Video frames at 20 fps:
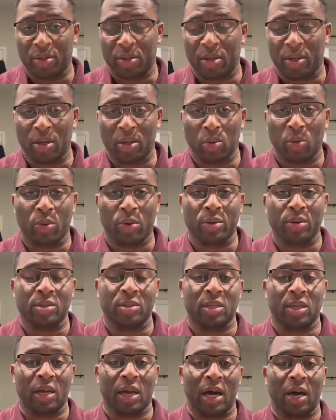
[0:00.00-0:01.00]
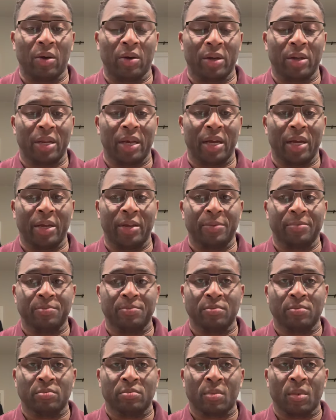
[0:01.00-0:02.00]
In other words, how can I
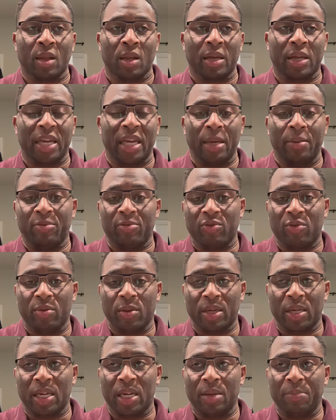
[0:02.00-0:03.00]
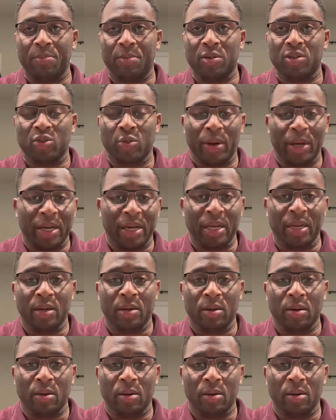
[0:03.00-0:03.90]
keep training,